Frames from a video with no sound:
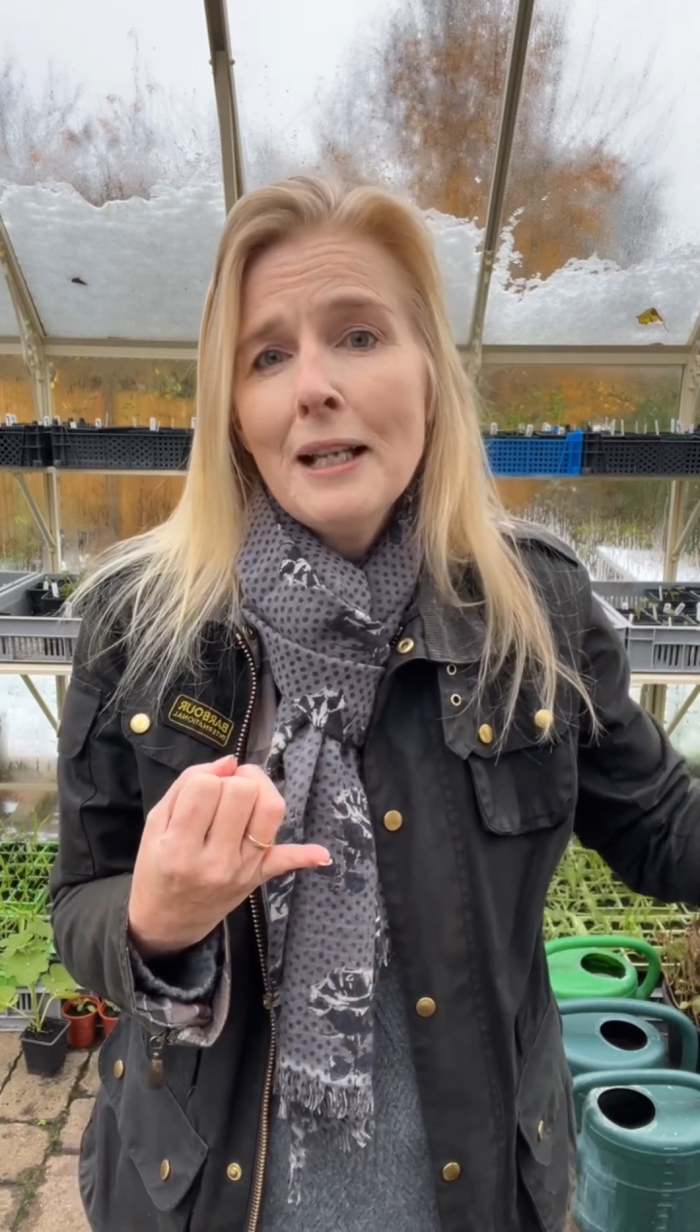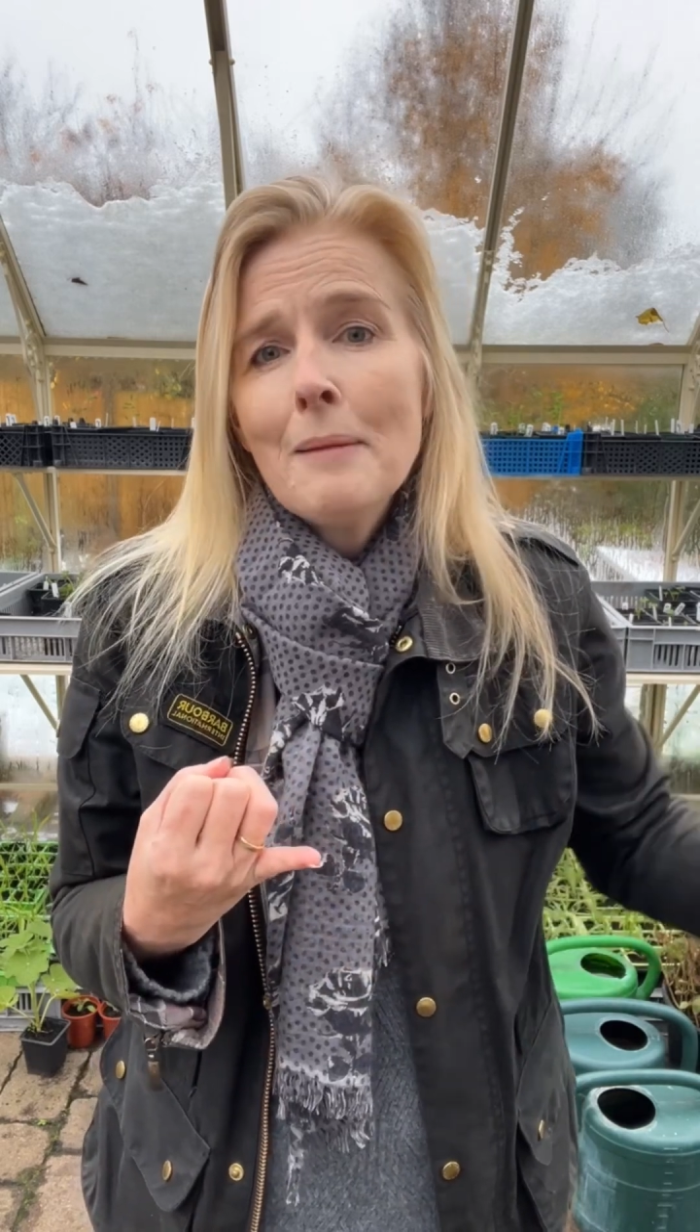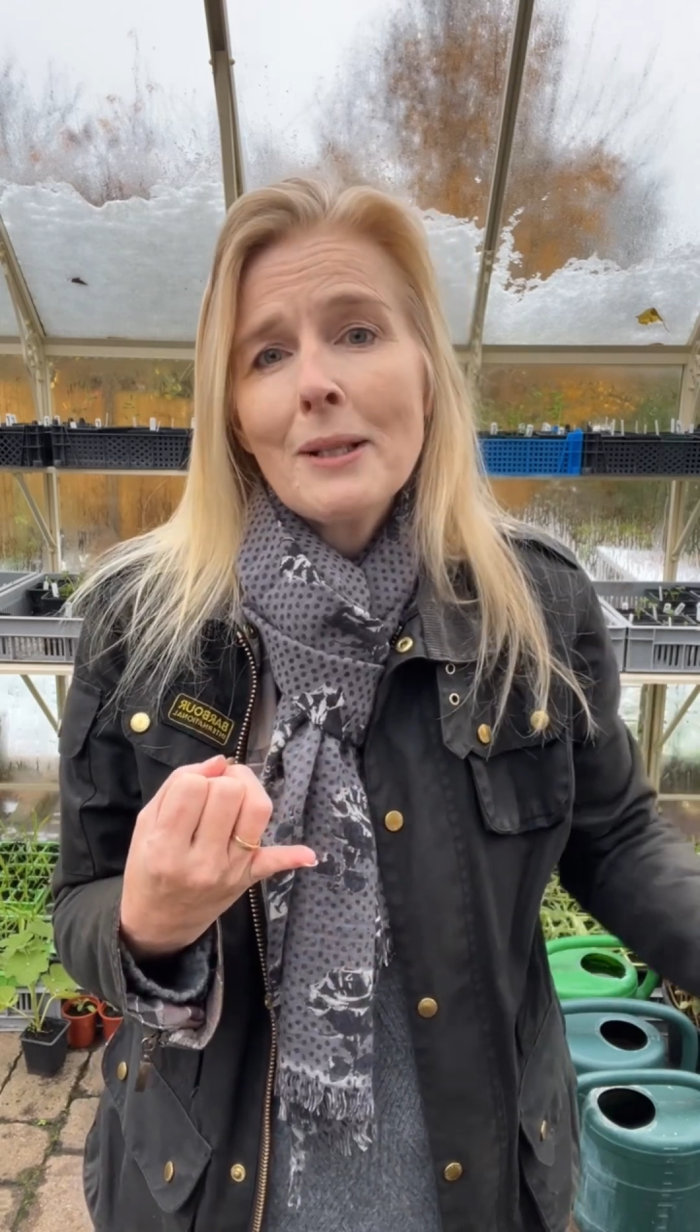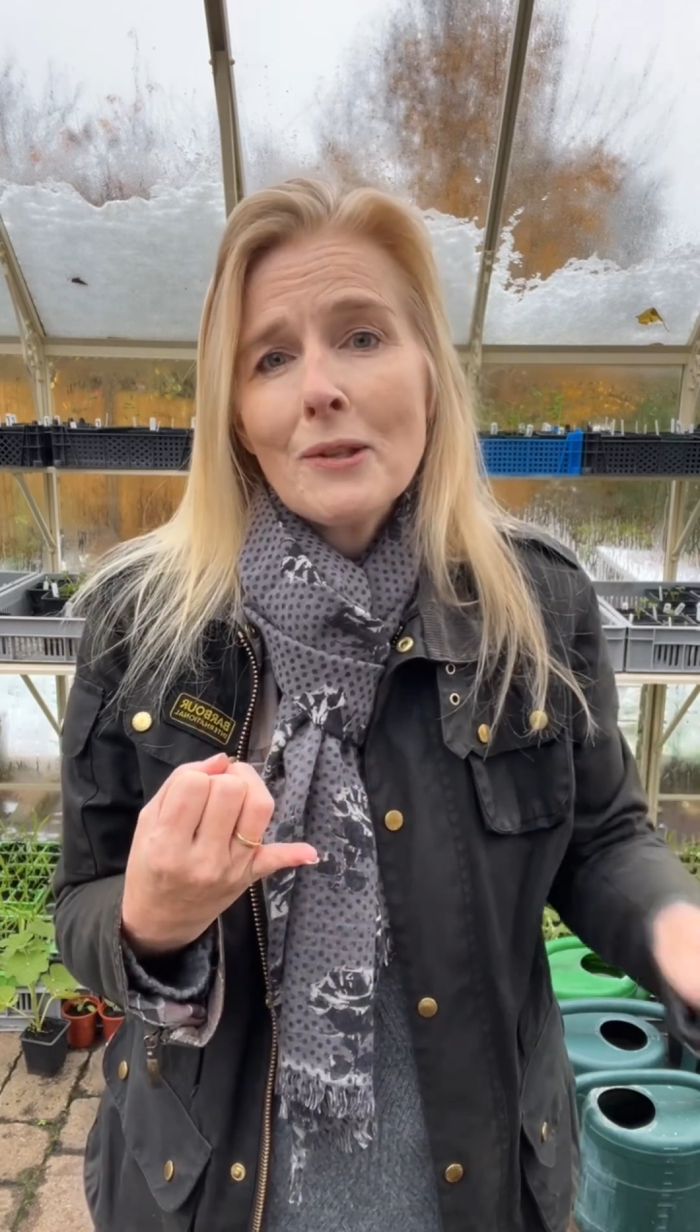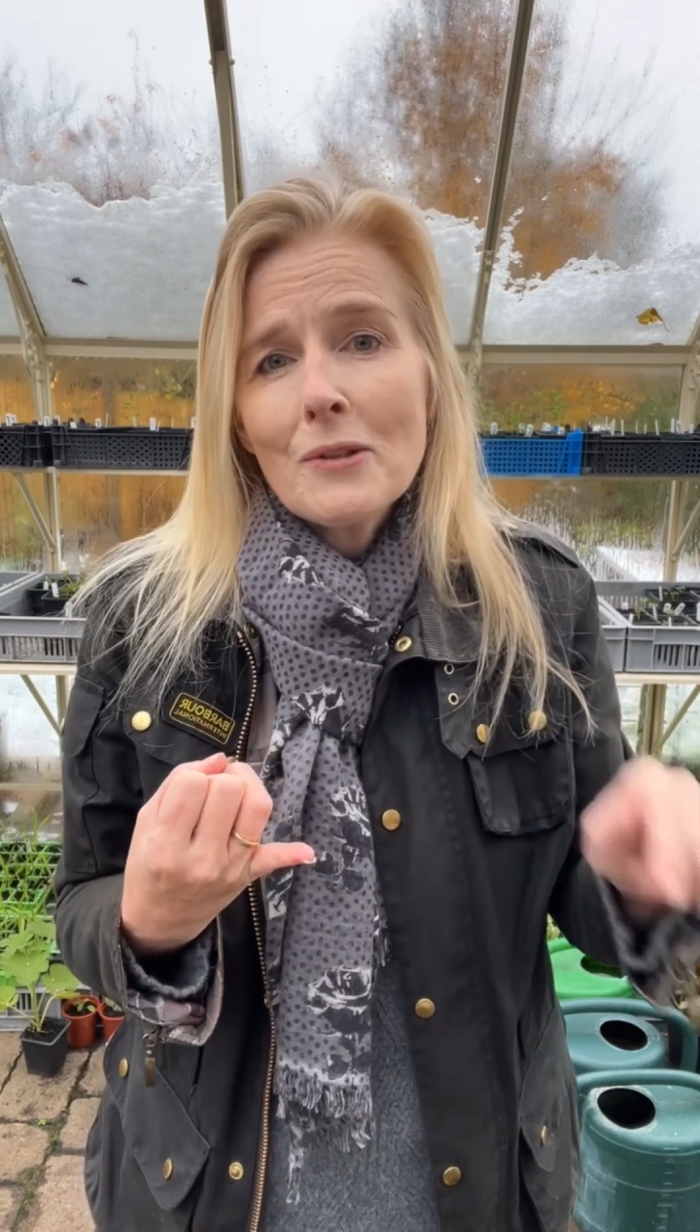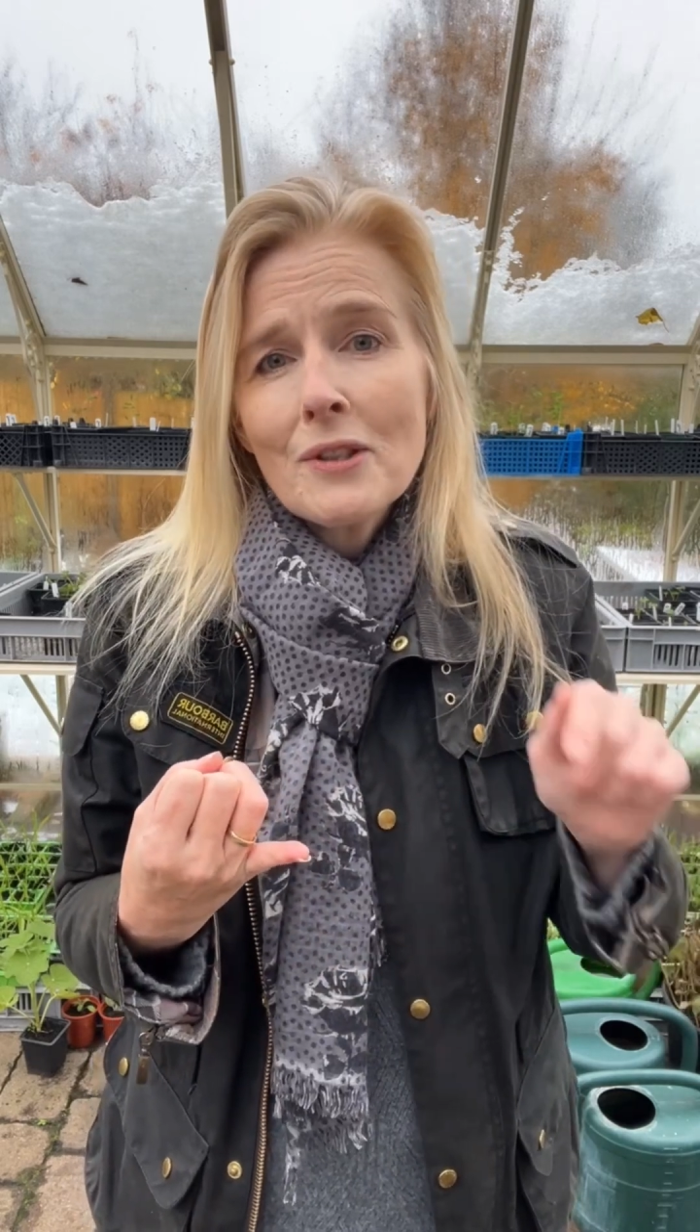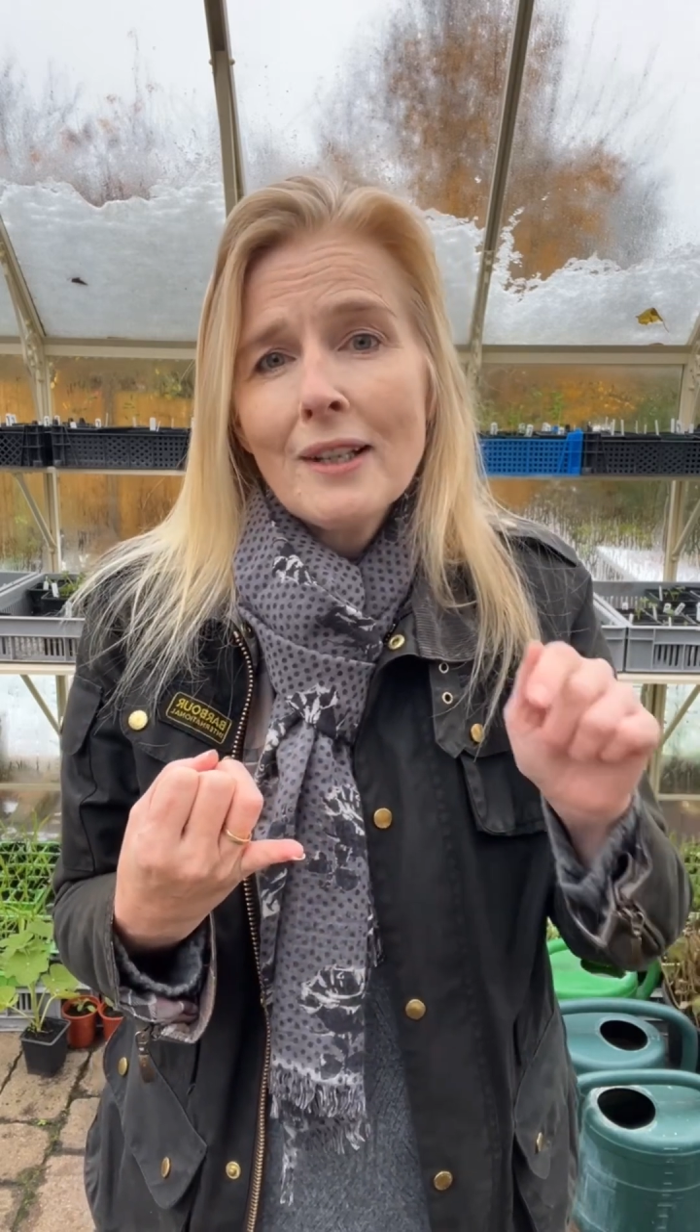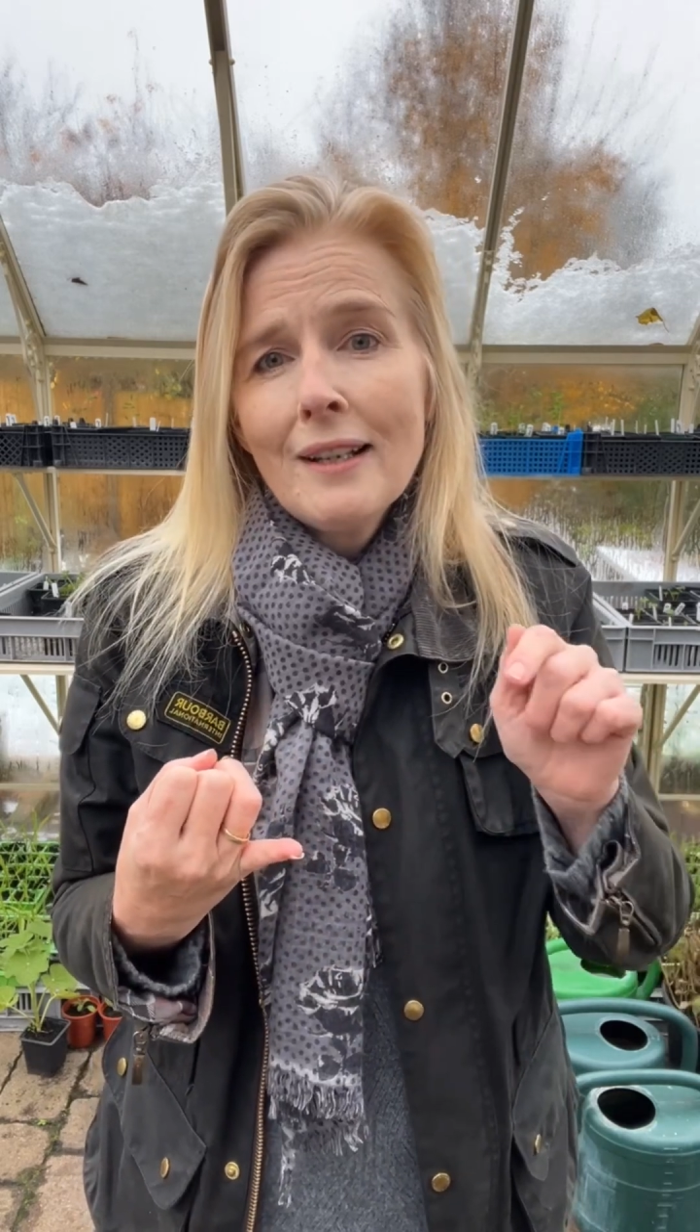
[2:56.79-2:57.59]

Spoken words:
because